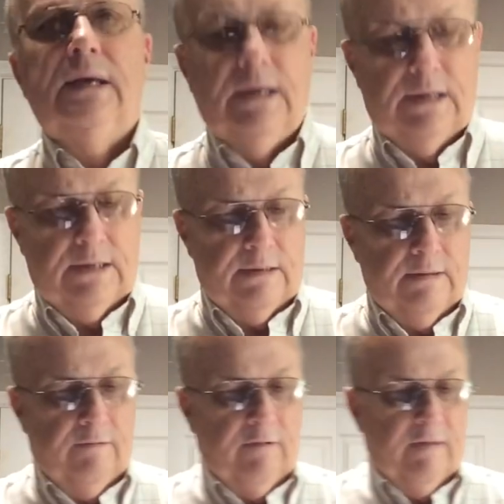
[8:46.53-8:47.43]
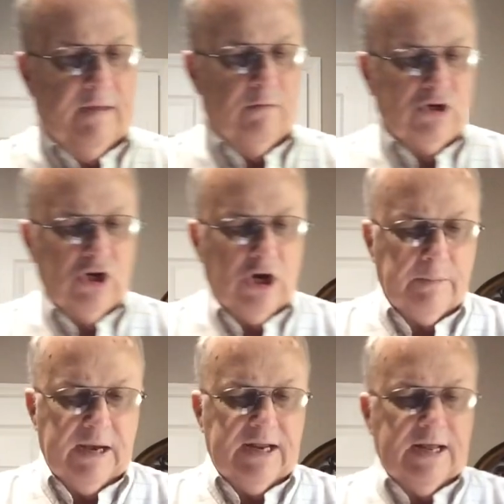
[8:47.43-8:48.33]
There was a young
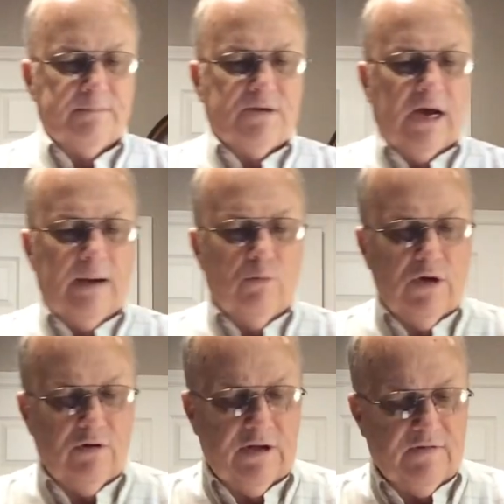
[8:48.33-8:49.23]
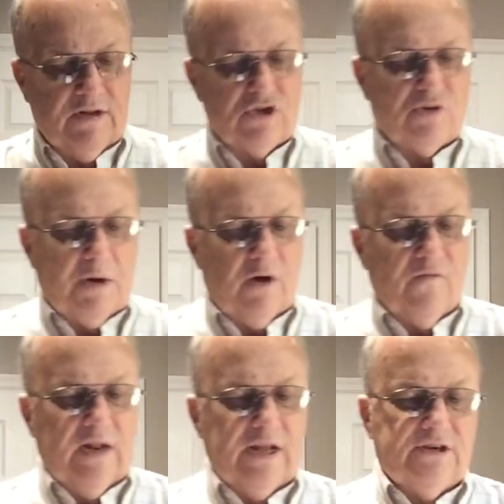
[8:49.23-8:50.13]
man named Tom who lived in a small
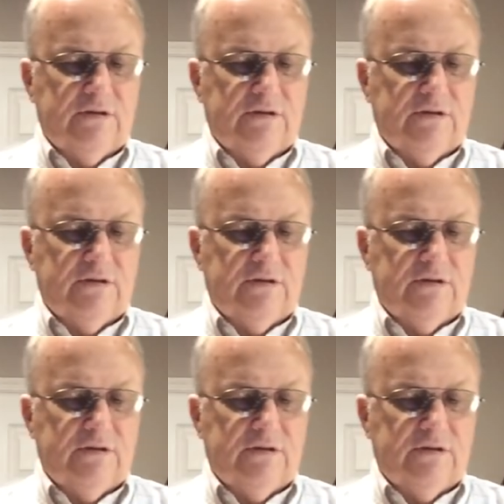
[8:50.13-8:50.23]
village.